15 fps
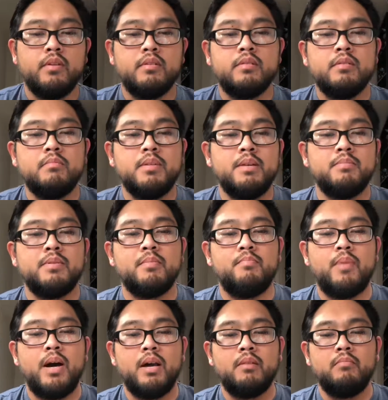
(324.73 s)
sometimes the
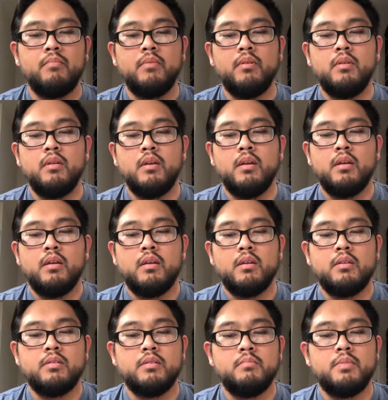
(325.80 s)
bottom.
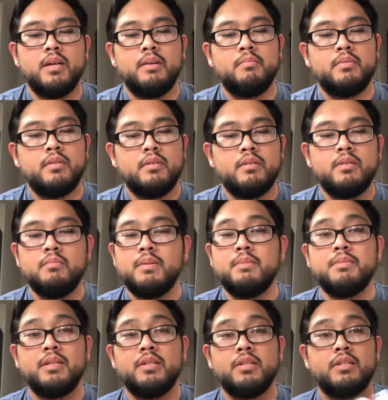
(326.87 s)
Sometimes
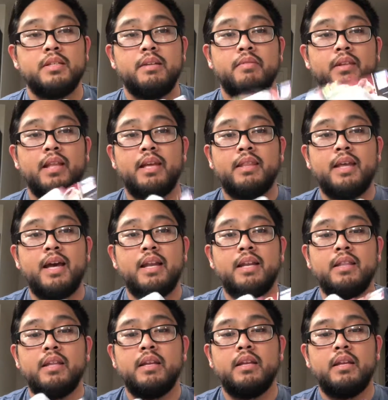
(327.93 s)
I just leave it like that,
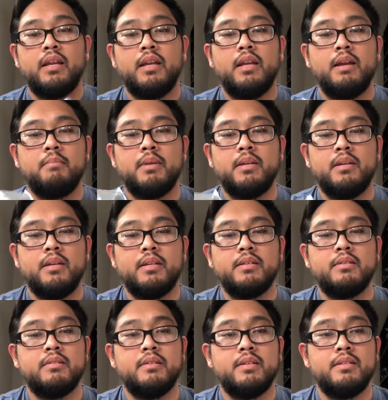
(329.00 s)
and then I mean
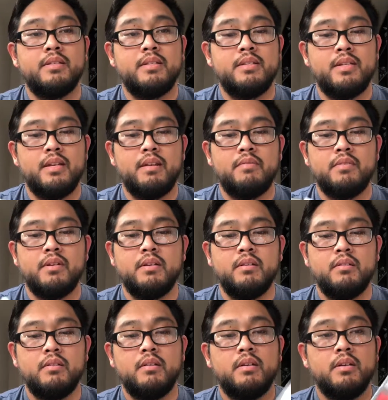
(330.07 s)
it's easy enough to
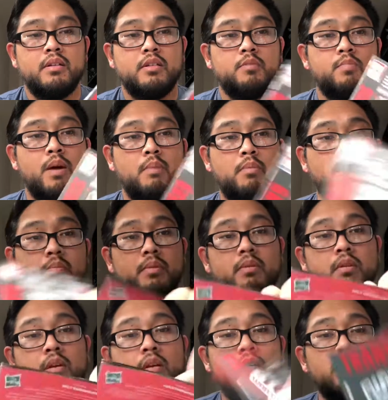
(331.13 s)
just pop open.
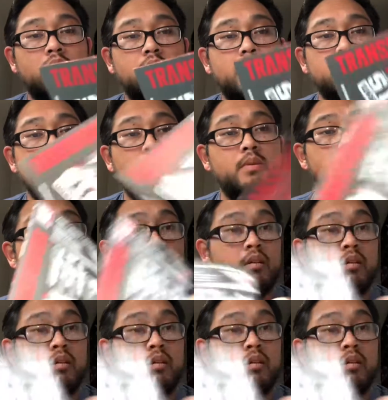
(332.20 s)
So it comes with